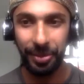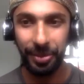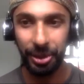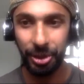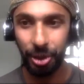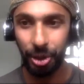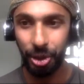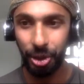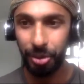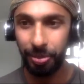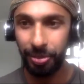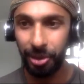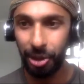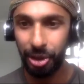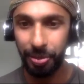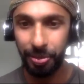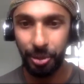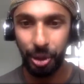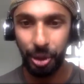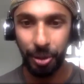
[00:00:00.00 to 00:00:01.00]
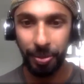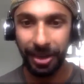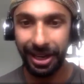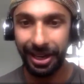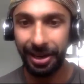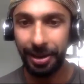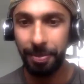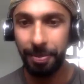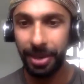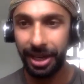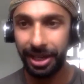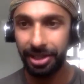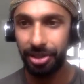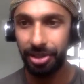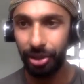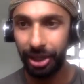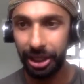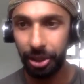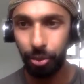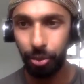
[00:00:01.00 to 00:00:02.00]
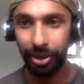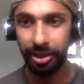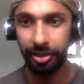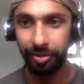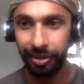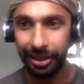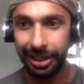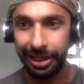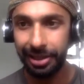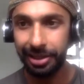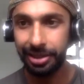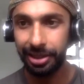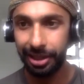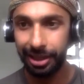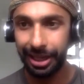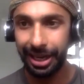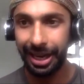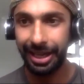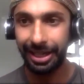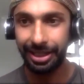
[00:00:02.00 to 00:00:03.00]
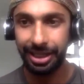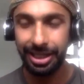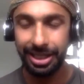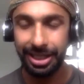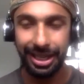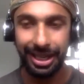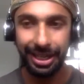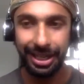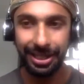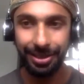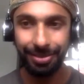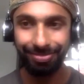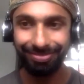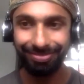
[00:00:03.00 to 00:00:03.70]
contribute more by partnering with a field like design?